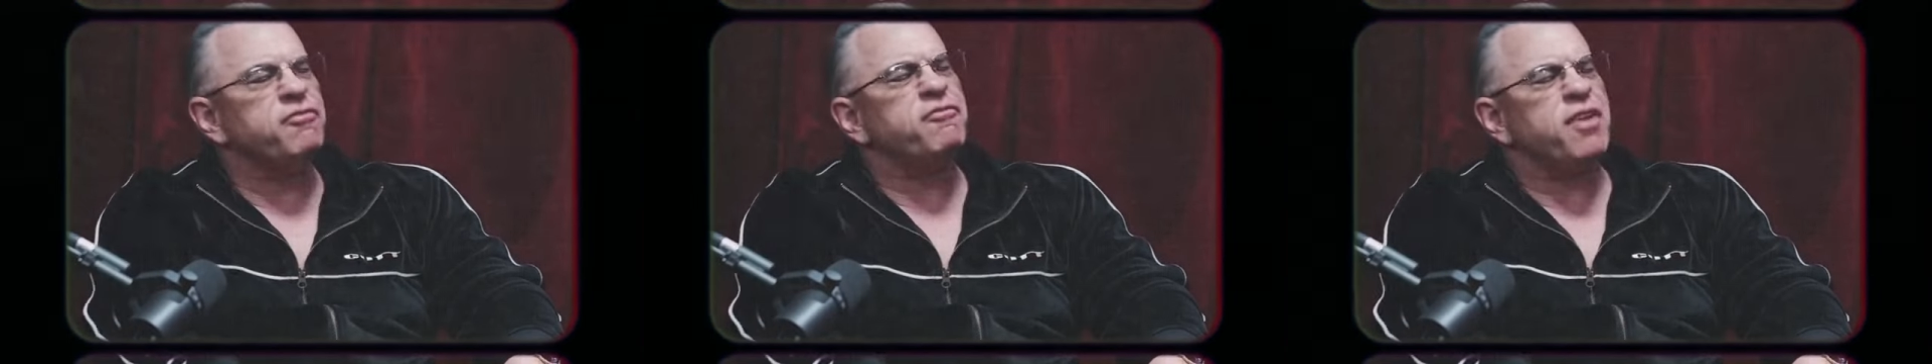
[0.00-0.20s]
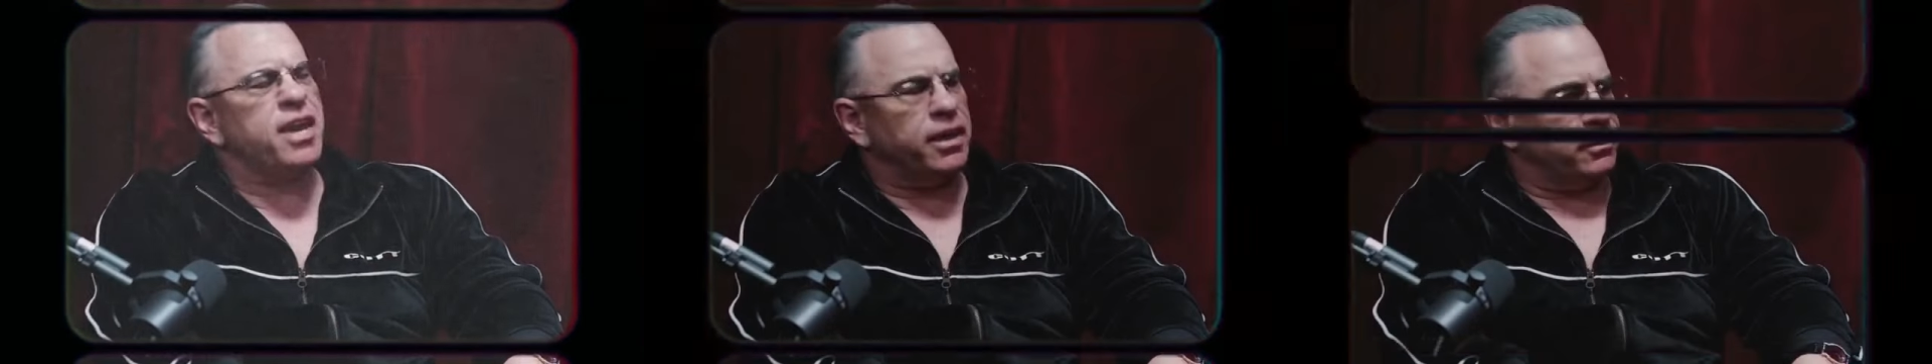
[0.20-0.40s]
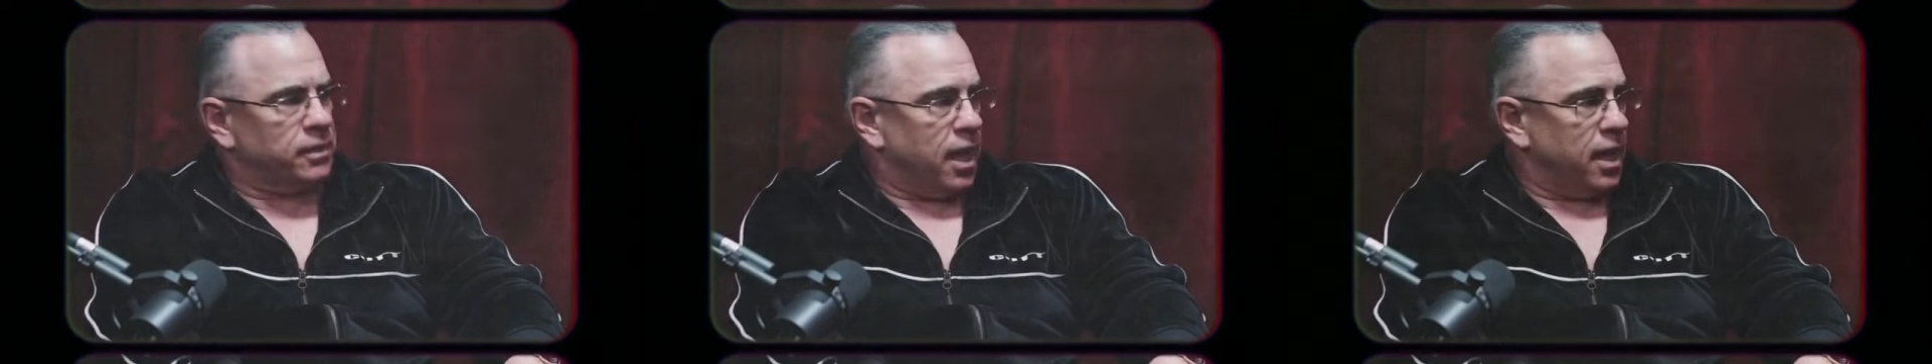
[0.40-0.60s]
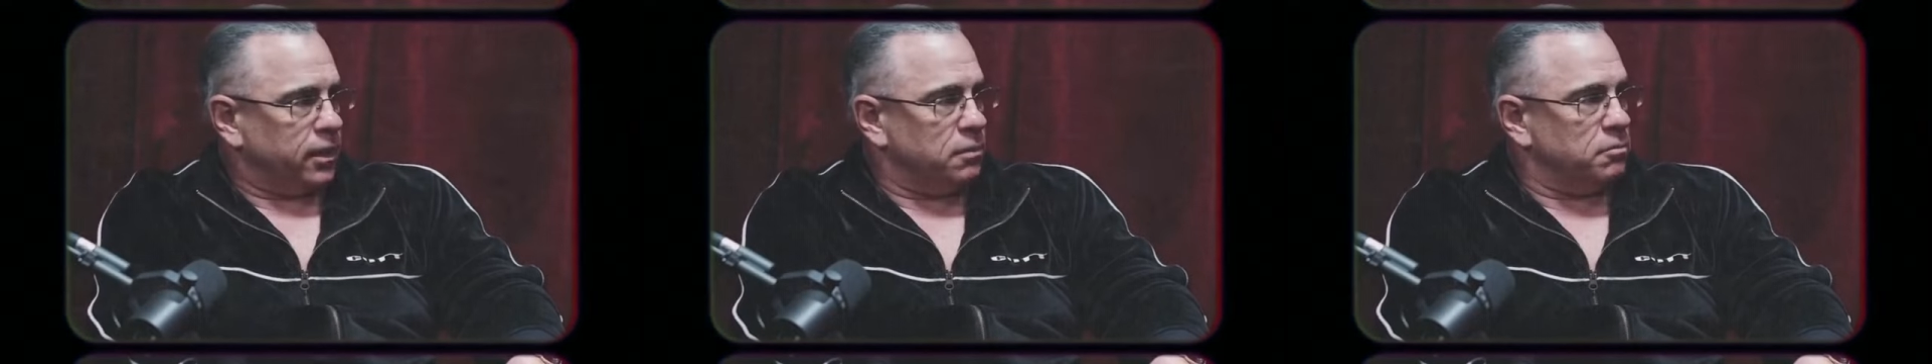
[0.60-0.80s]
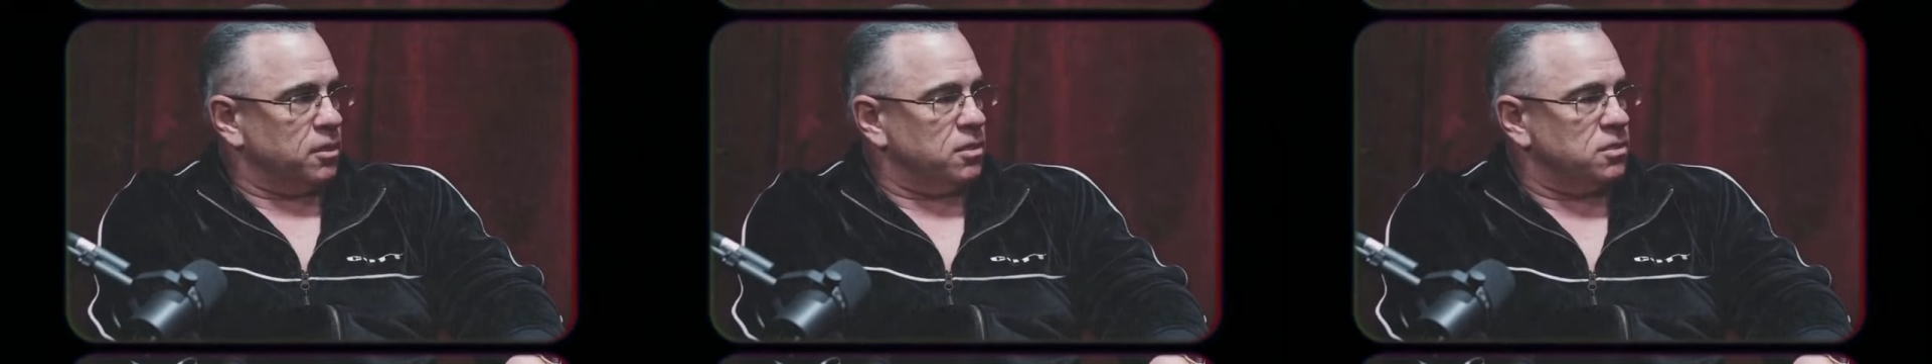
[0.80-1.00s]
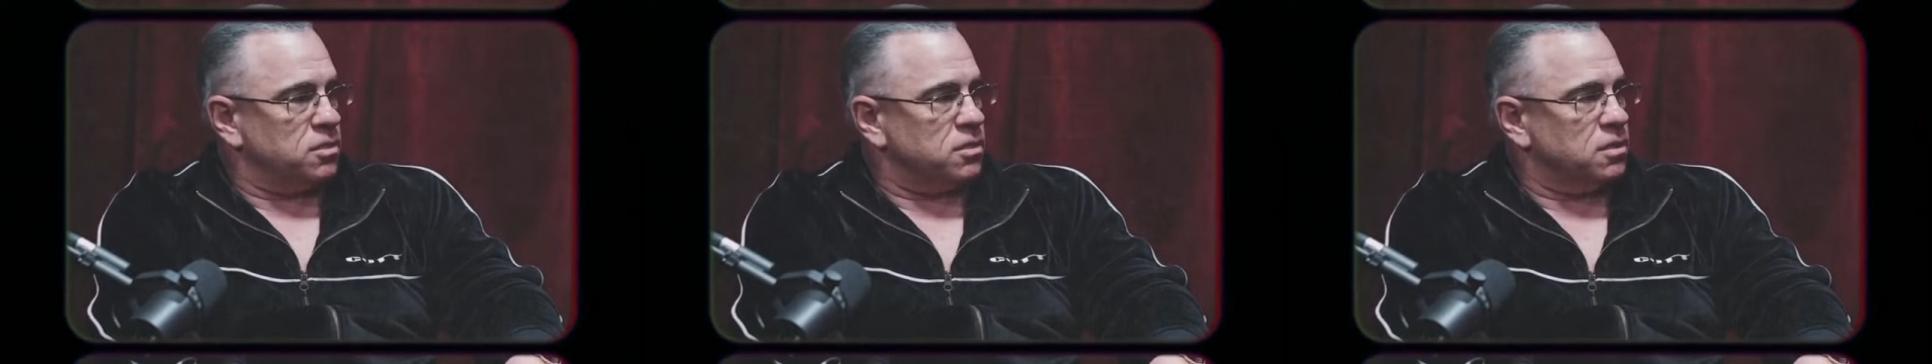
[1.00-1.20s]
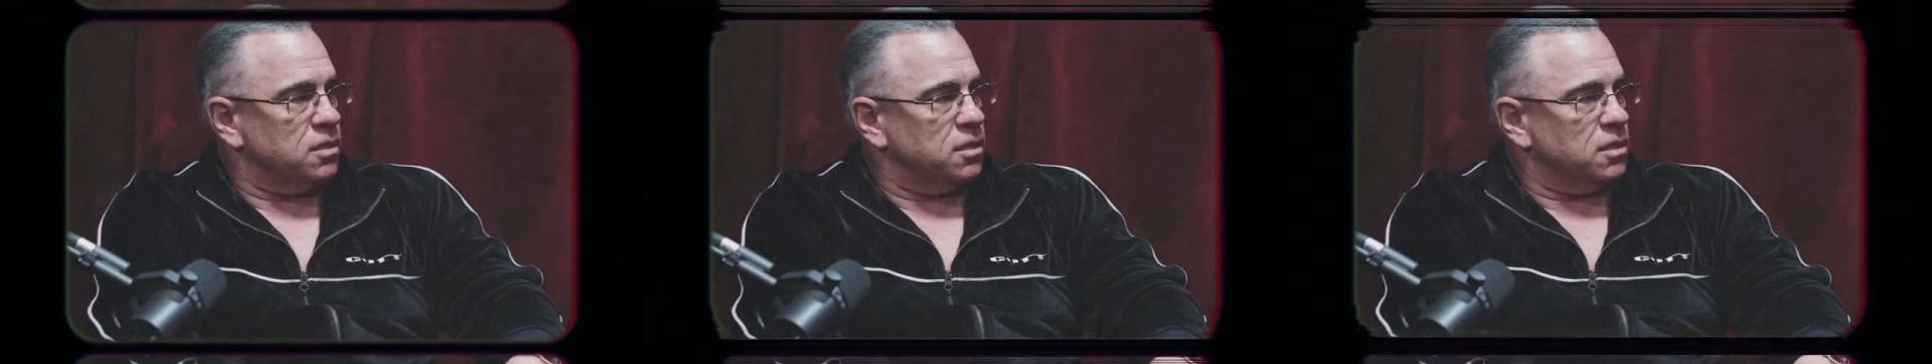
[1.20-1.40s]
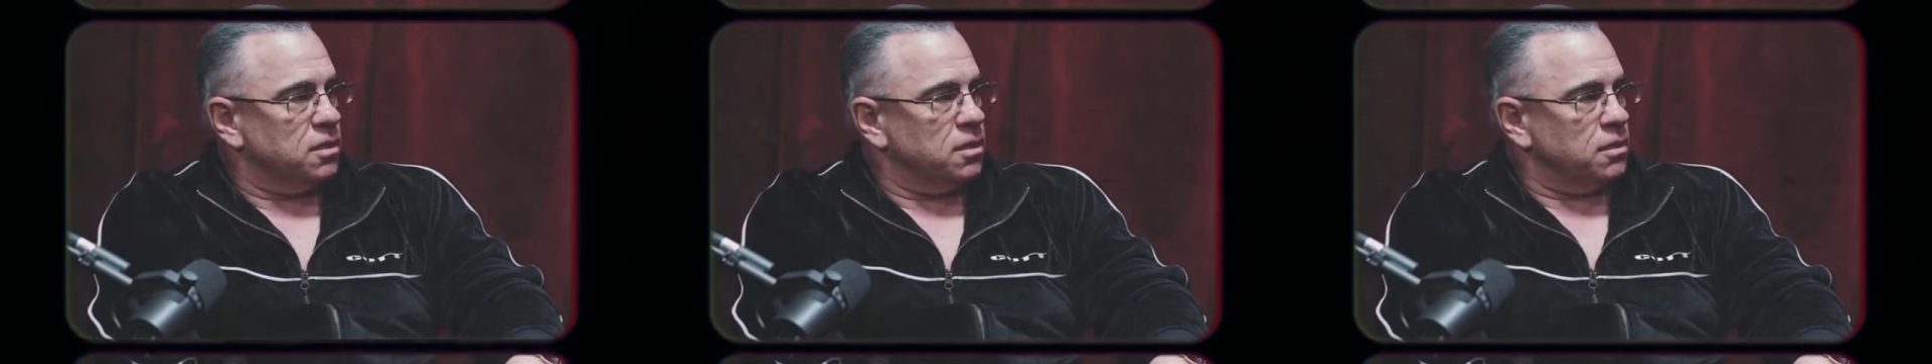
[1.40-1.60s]
fake documents,
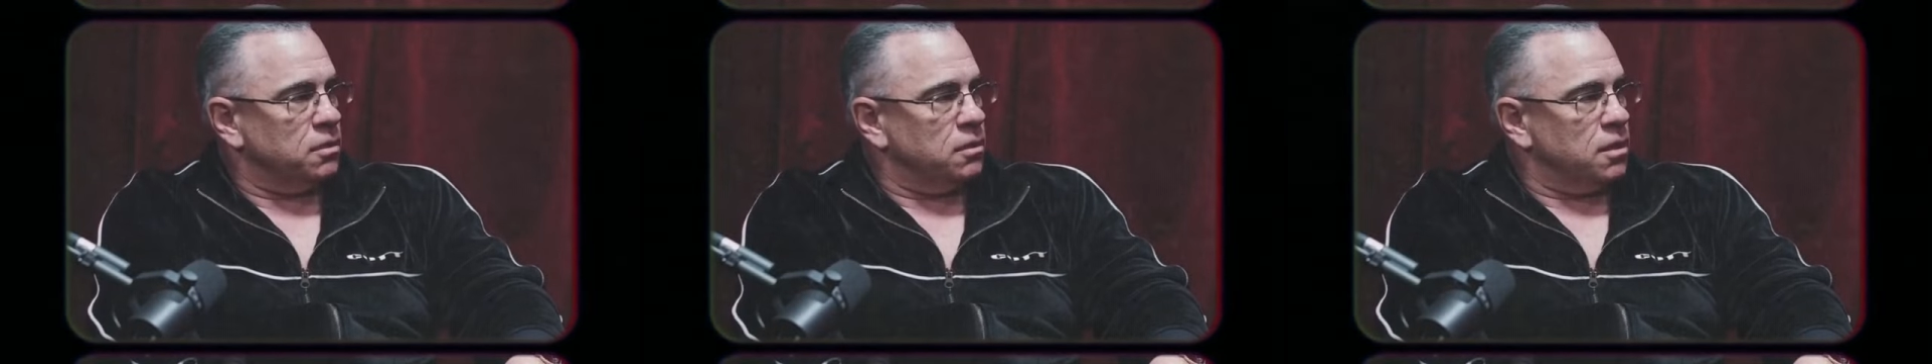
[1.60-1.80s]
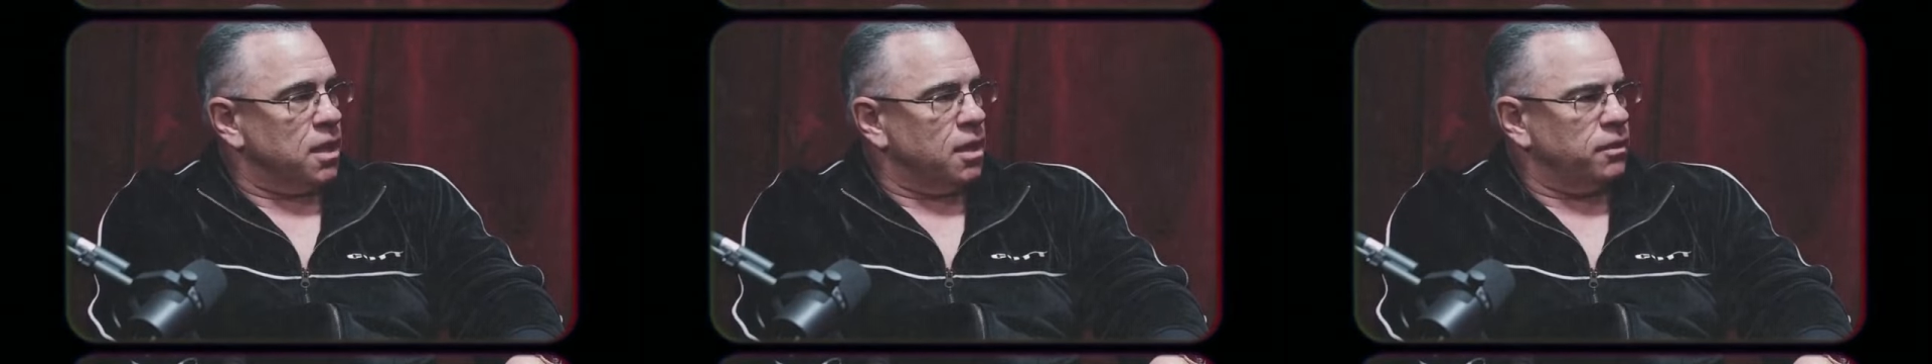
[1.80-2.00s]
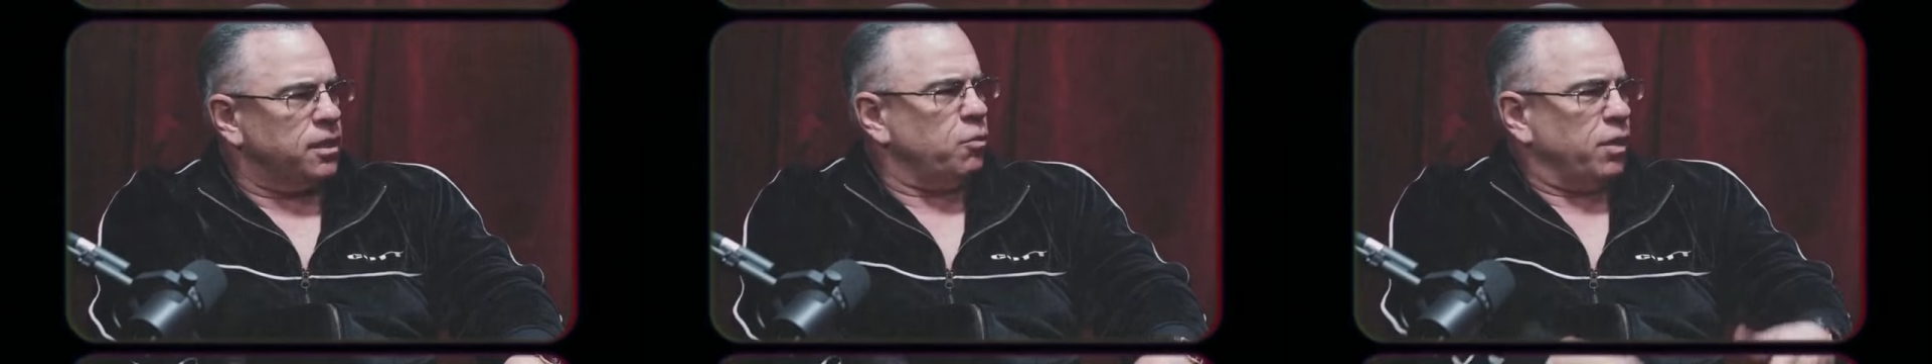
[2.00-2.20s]
they would have